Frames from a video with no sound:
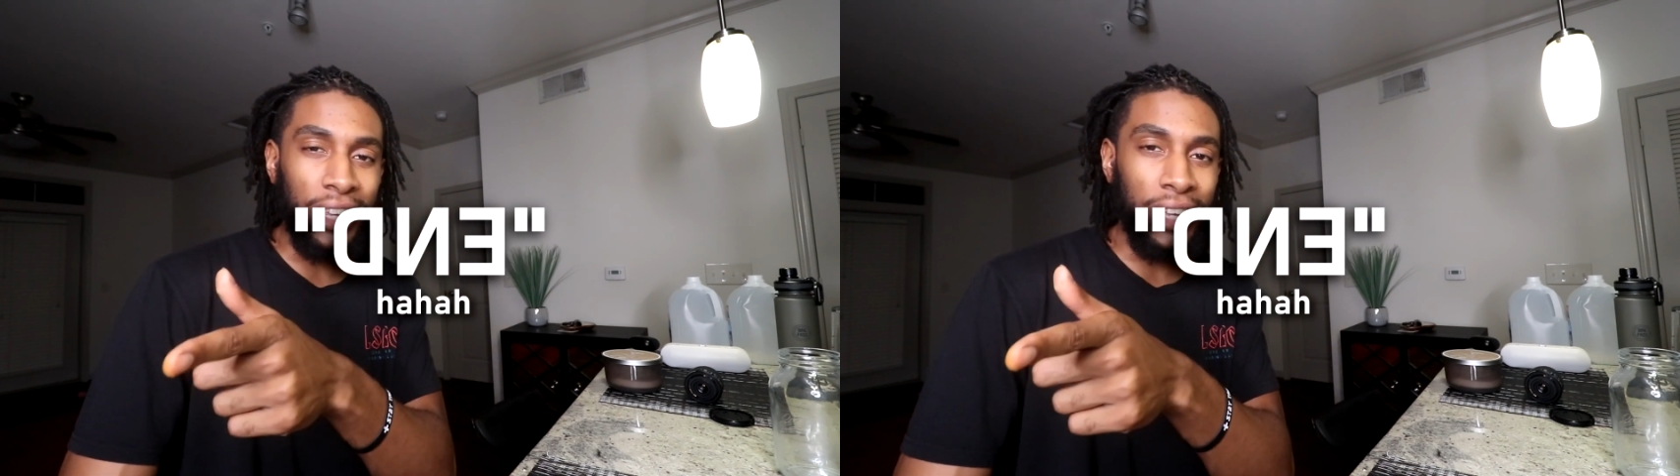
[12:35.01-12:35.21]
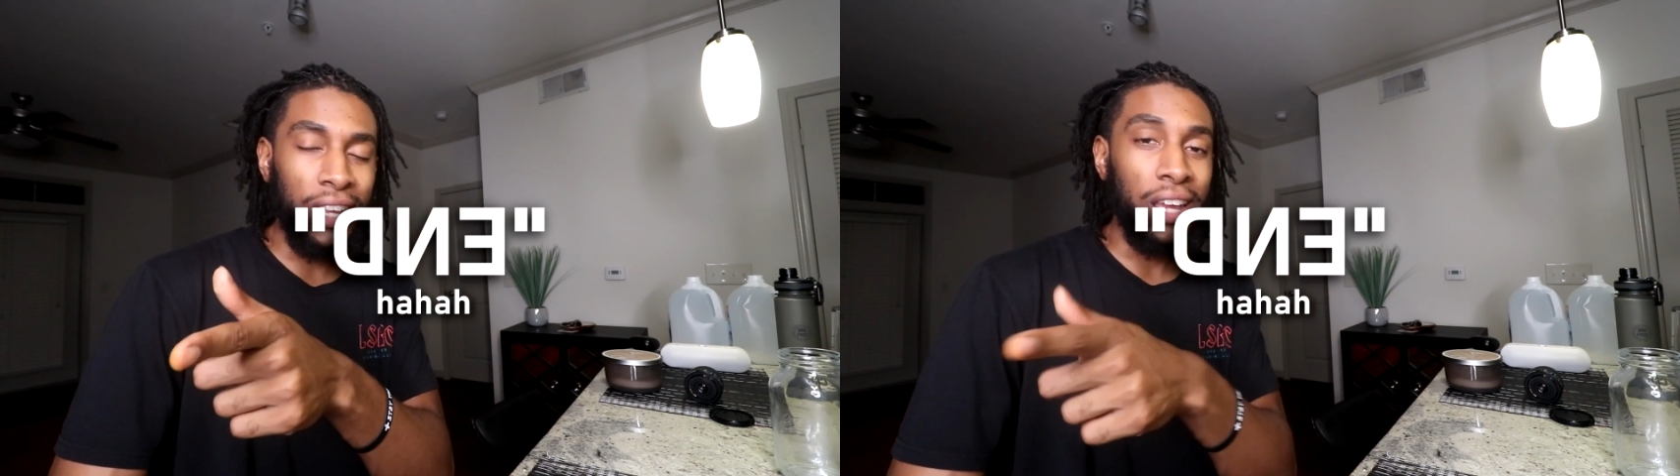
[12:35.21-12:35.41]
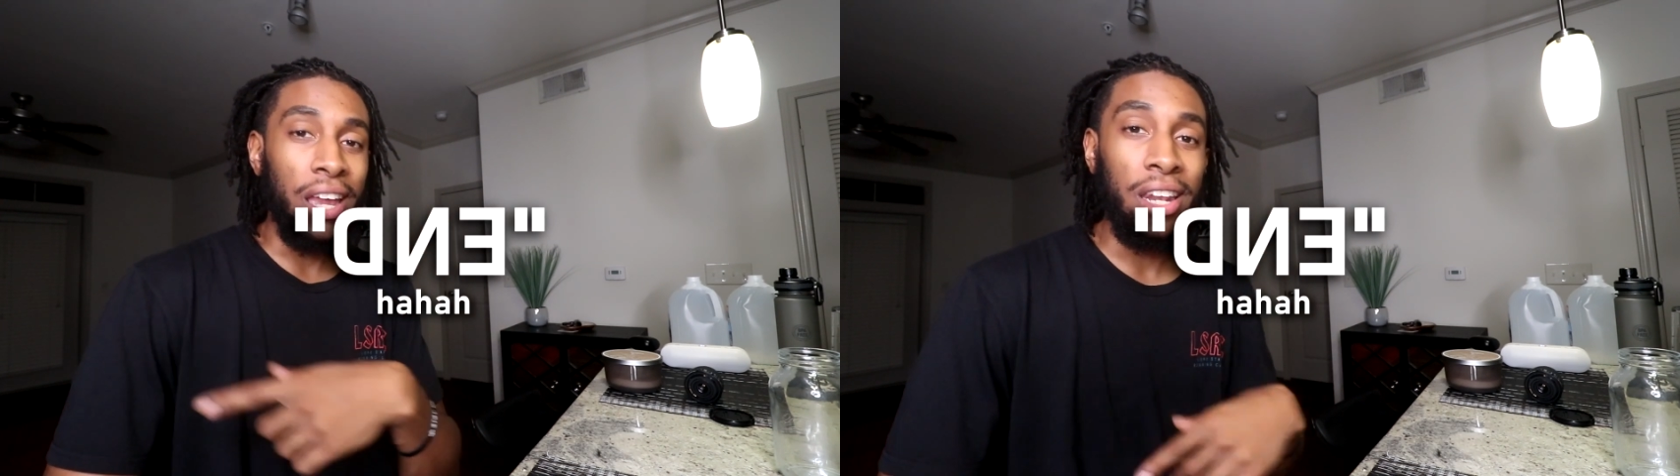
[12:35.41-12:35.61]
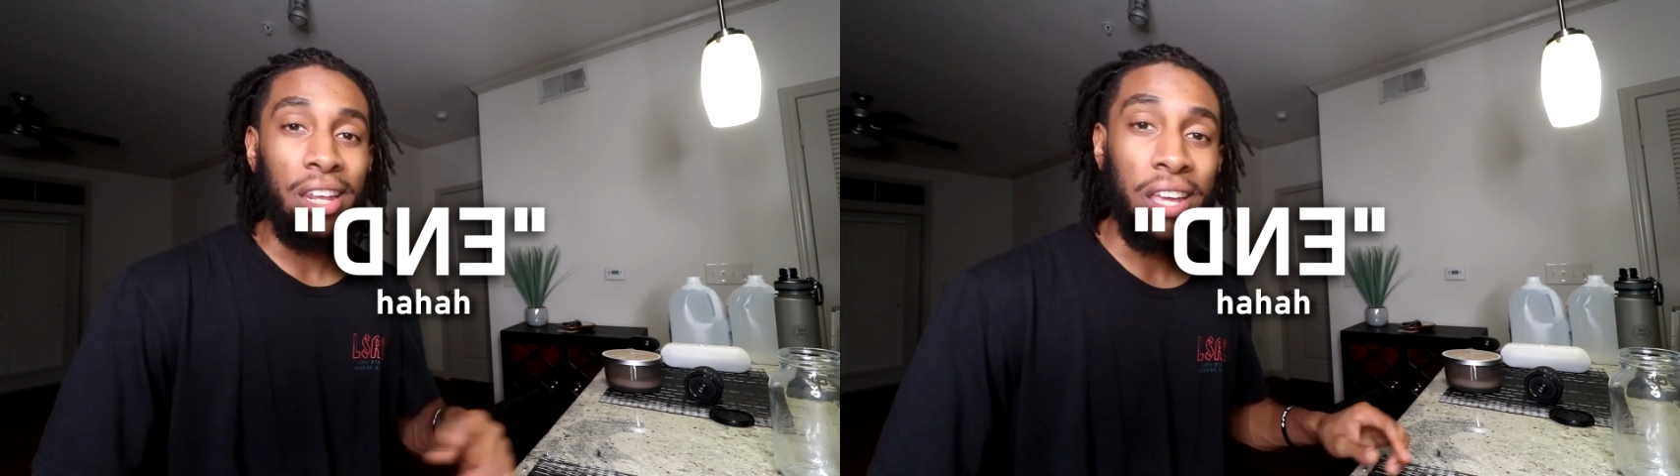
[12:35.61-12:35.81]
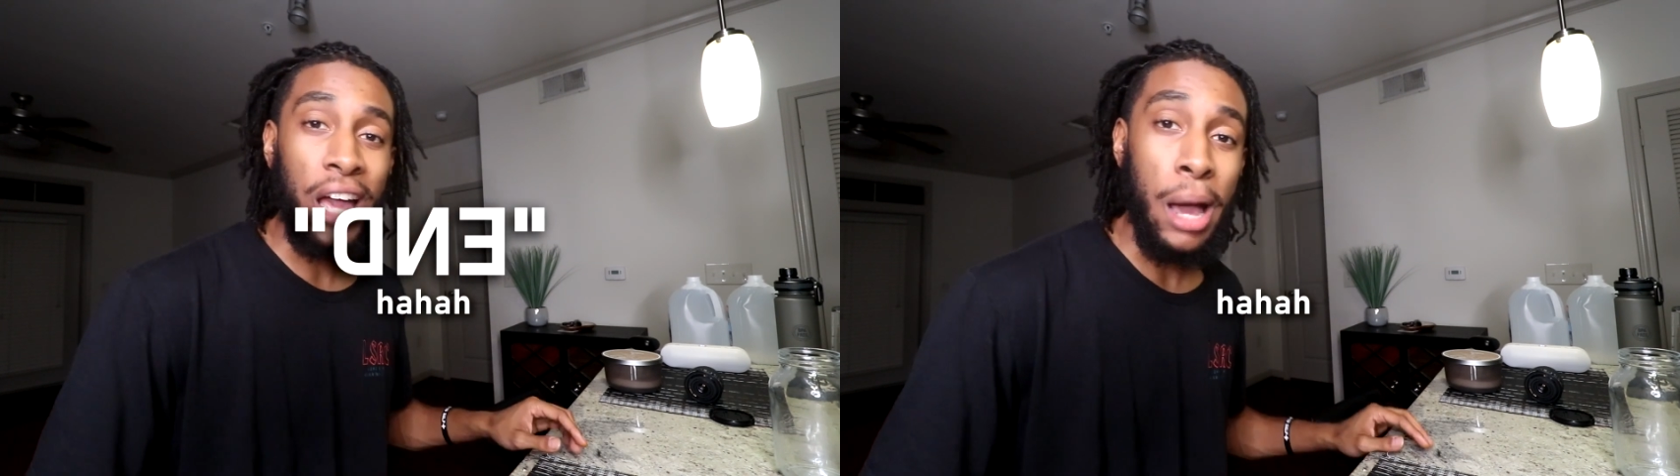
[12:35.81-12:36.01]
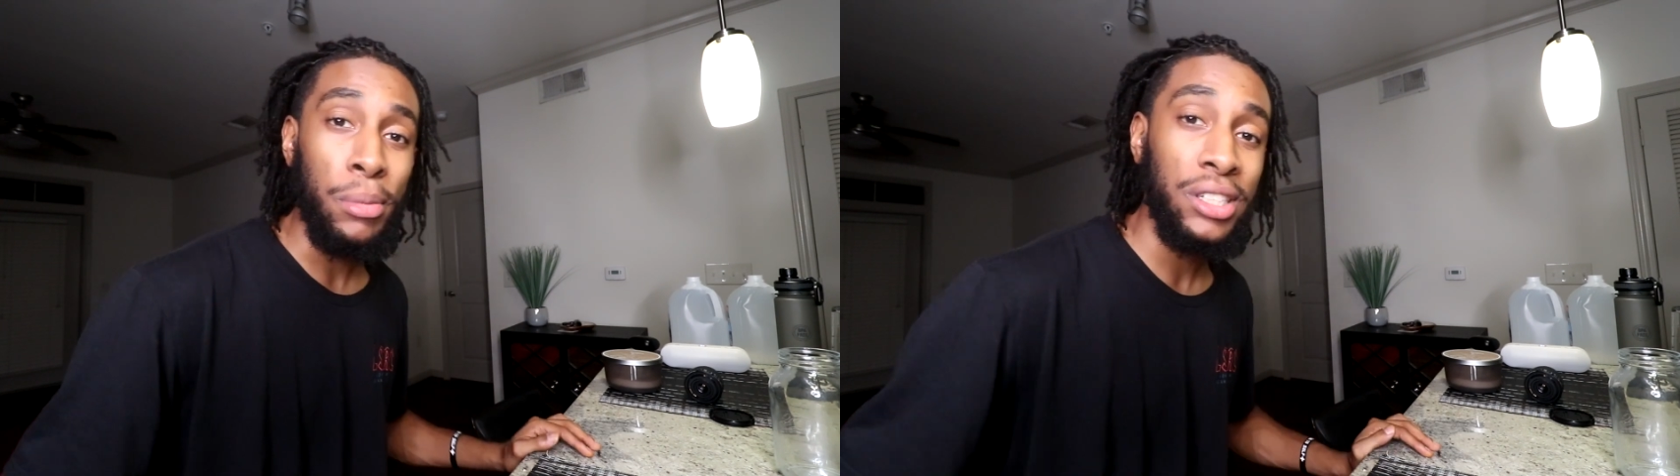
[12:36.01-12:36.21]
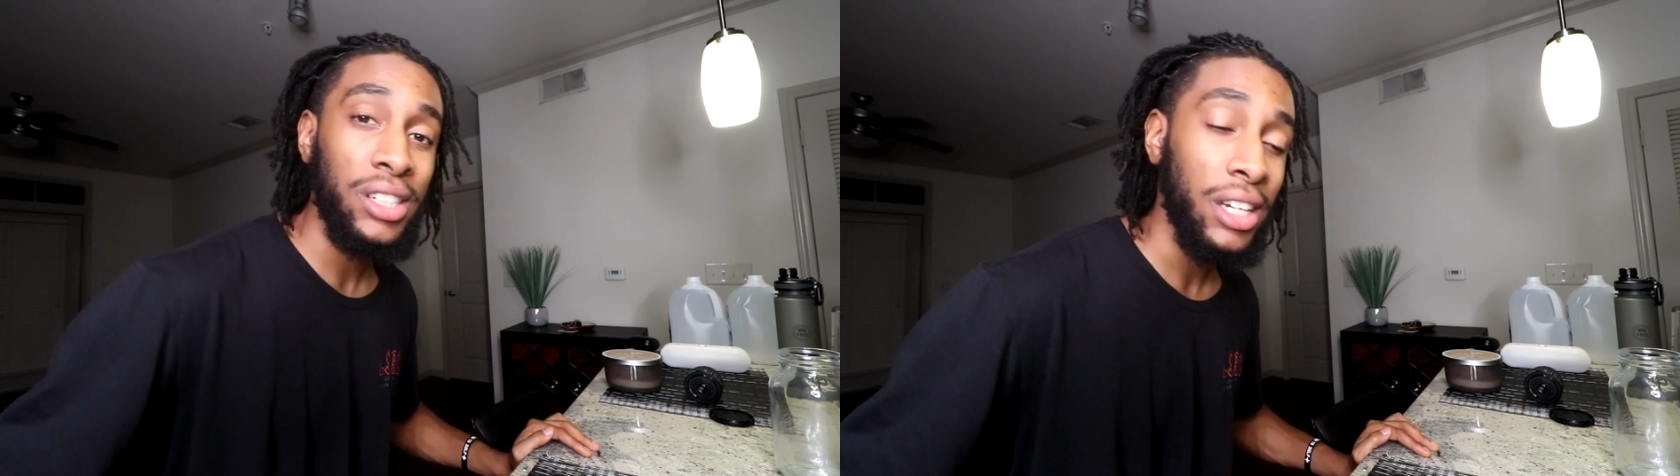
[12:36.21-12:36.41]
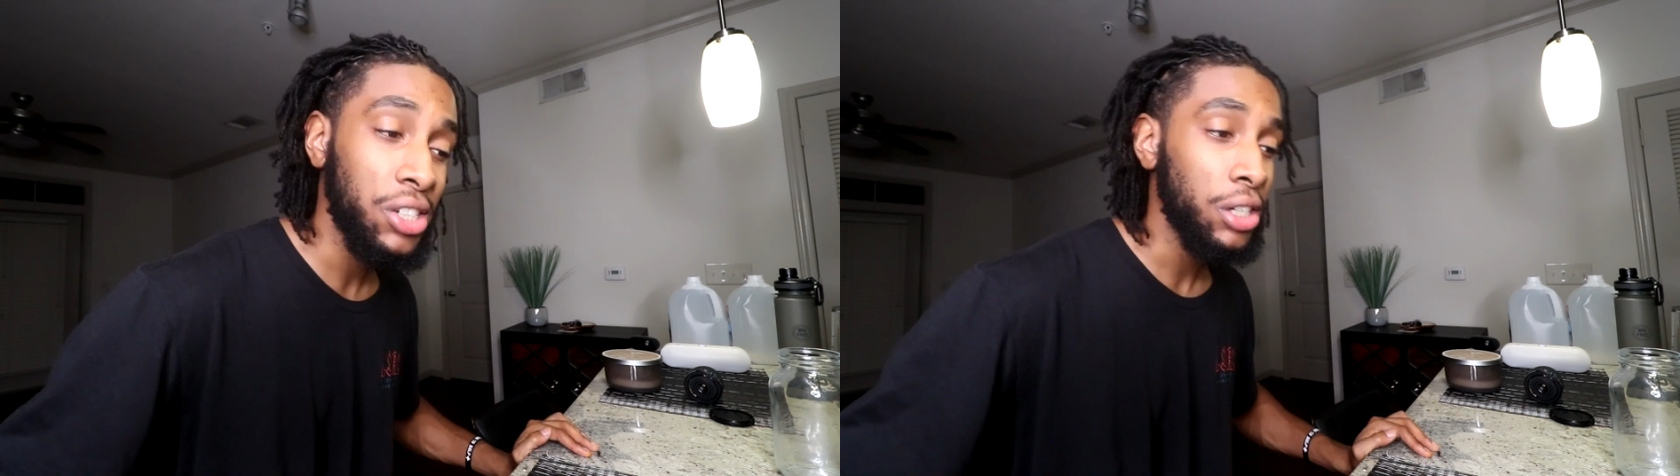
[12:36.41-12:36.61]
in the comment
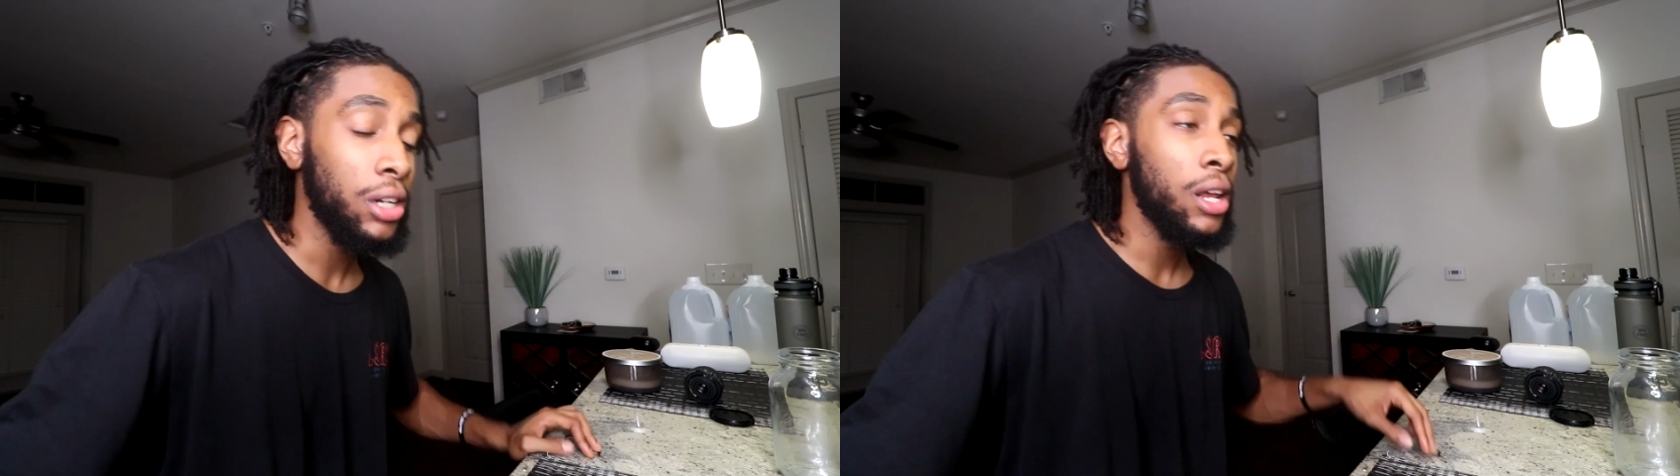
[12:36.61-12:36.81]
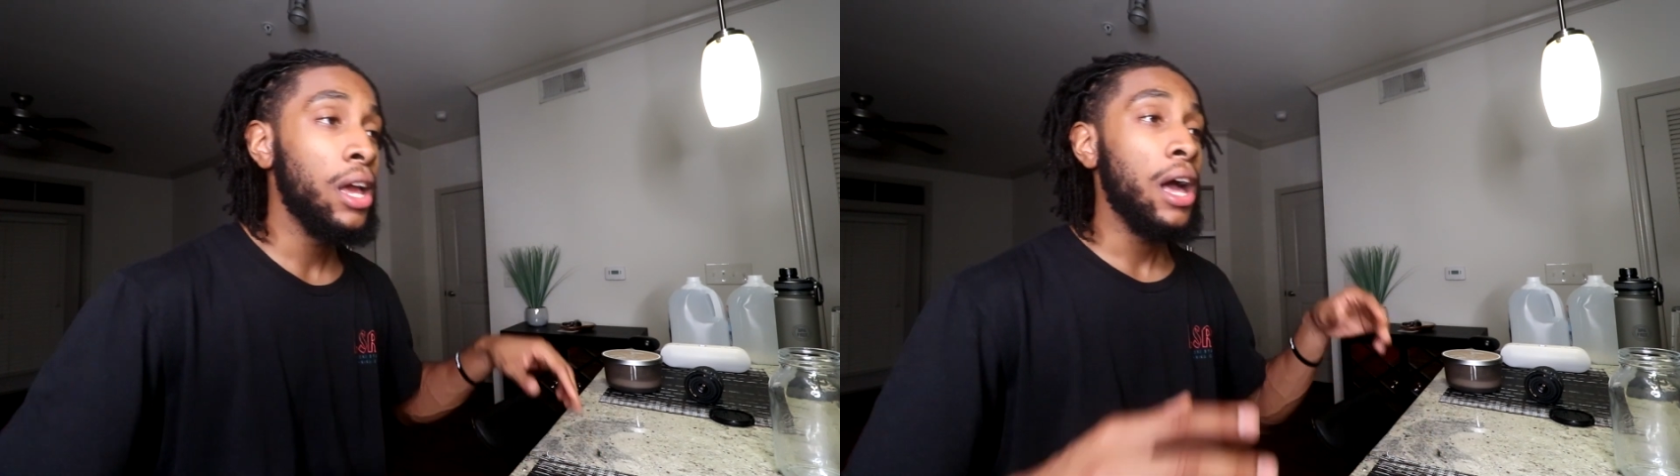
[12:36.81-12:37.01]
section.